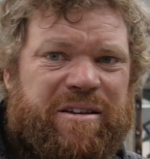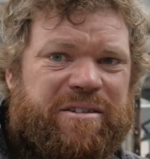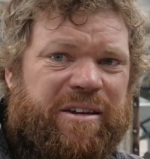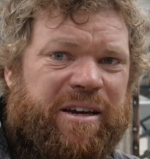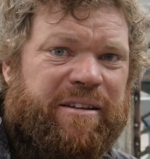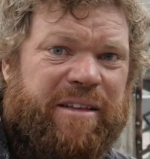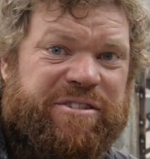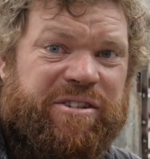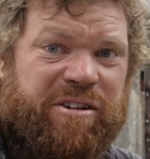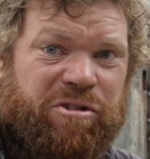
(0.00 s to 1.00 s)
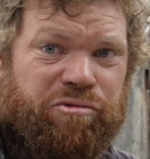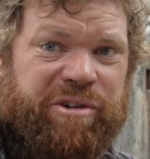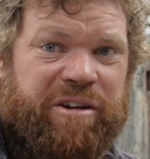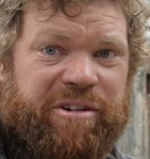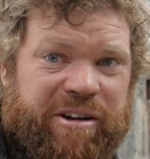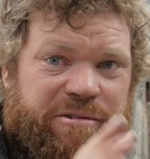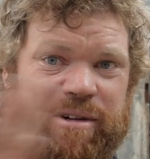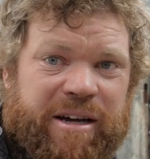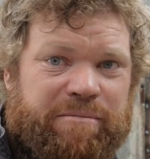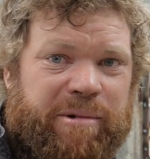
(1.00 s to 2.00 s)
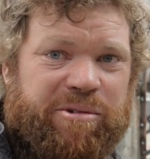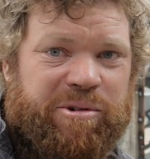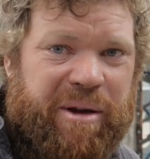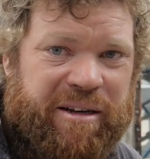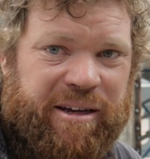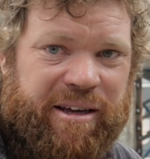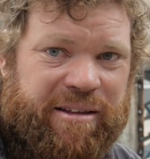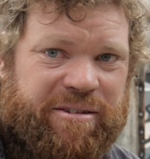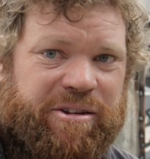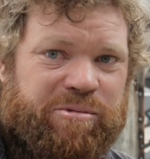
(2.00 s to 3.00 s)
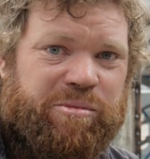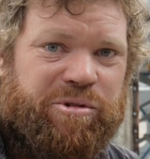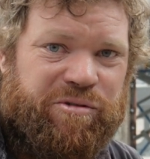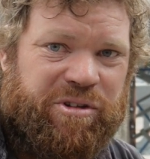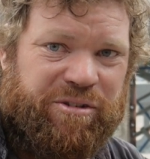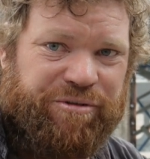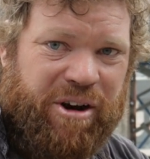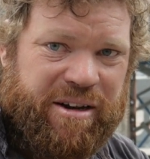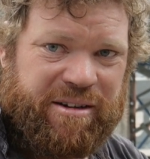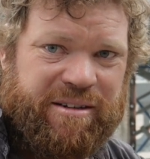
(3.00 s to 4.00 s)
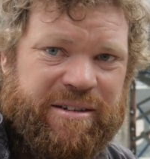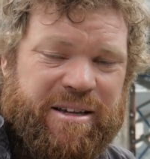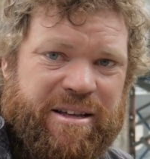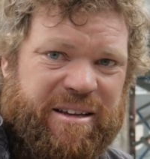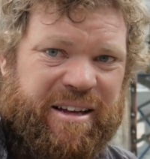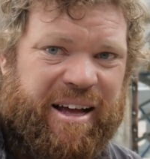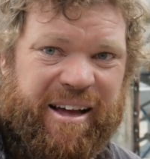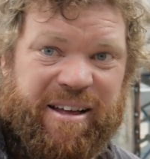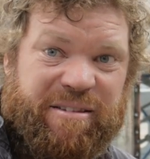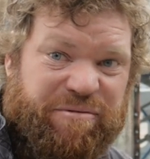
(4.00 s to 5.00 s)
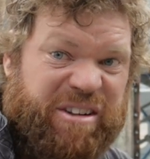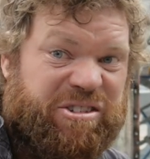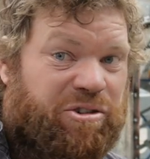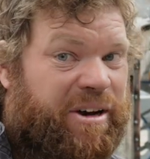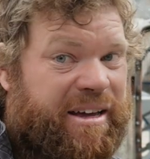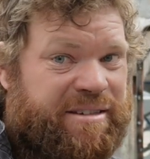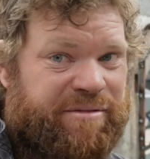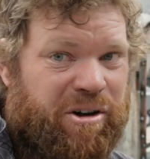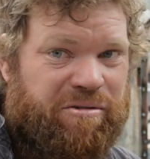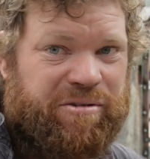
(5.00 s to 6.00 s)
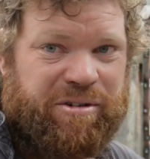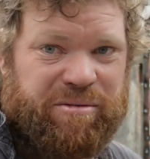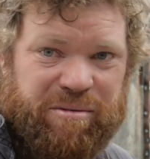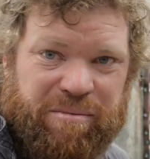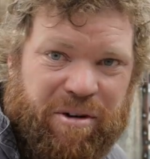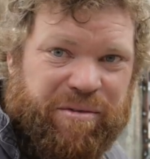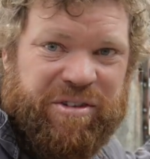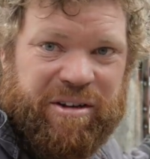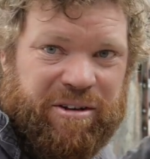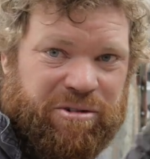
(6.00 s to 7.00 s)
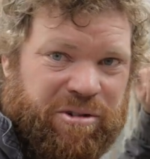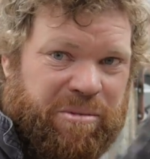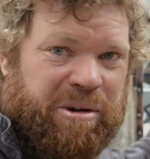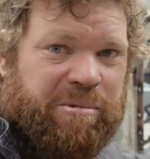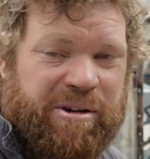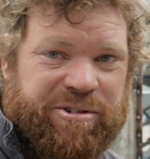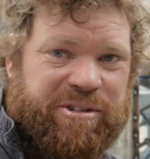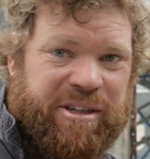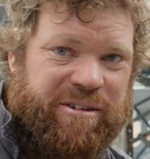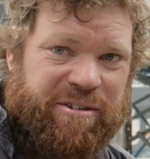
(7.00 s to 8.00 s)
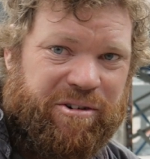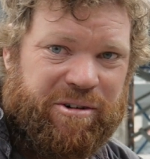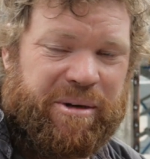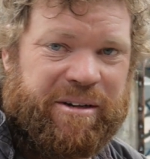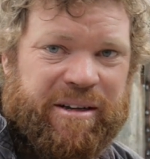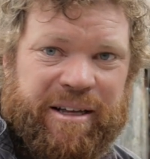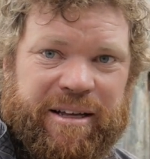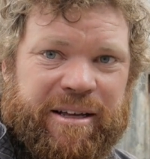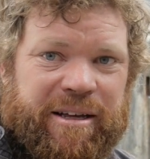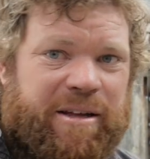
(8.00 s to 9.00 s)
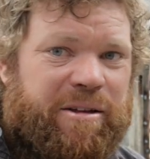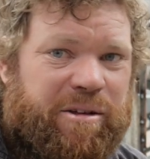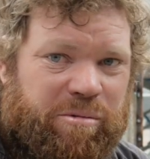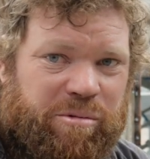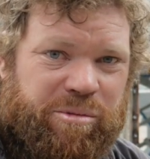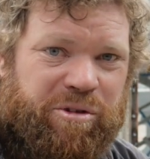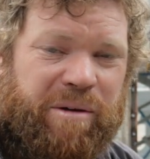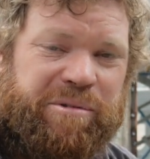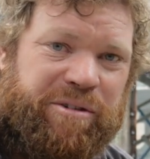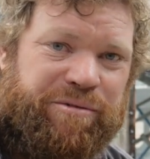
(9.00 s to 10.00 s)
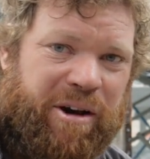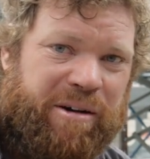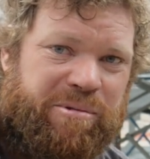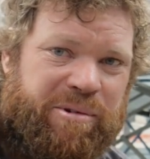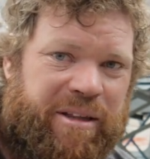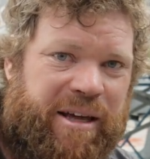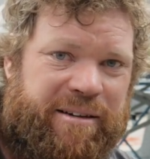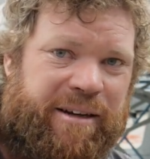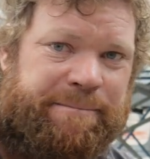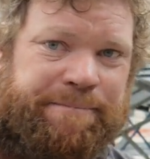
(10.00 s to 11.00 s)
So yeah, that's the rear end all done, welded back together, so we'll move to the front. Front's not as involved, obviously not doing the big welds on the inside, but we'll move up to the front and we'll get that done.